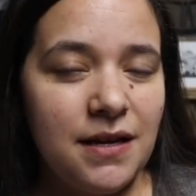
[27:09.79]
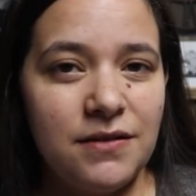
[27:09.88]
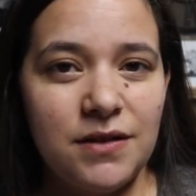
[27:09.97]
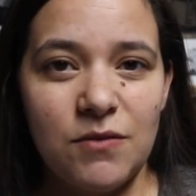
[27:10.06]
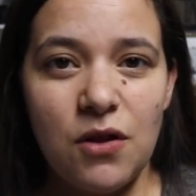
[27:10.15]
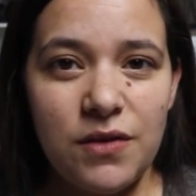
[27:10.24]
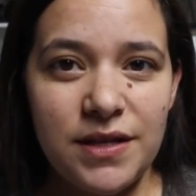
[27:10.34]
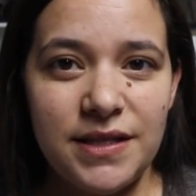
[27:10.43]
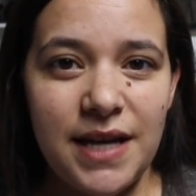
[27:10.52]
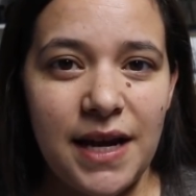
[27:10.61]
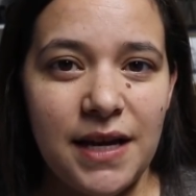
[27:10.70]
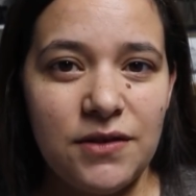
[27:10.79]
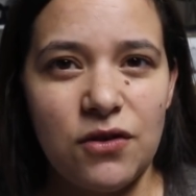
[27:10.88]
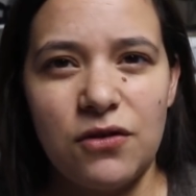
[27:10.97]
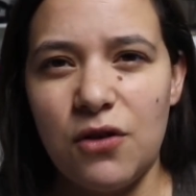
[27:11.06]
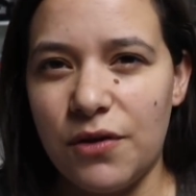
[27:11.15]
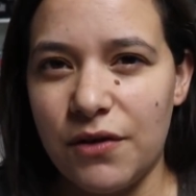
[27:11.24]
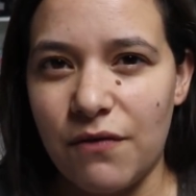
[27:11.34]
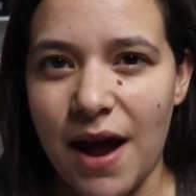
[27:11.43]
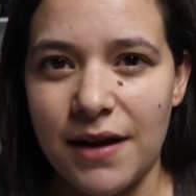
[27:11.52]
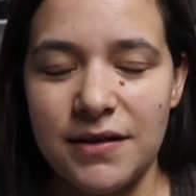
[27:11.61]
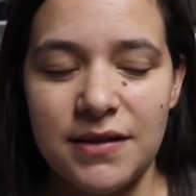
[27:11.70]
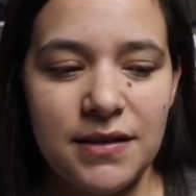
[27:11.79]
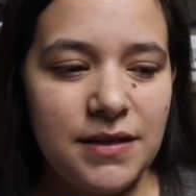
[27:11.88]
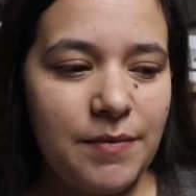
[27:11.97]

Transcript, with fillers: some clothing stands or clothing racks